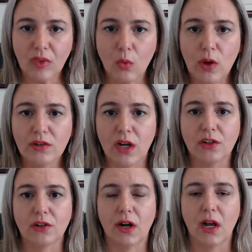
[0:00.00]
went to
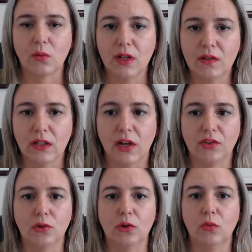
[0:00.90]
undergrad, went to law
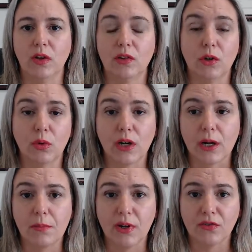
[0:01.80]
school, went to go work at
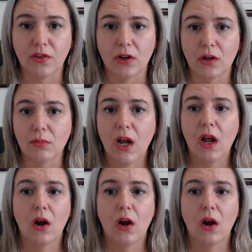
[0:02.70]
a big firm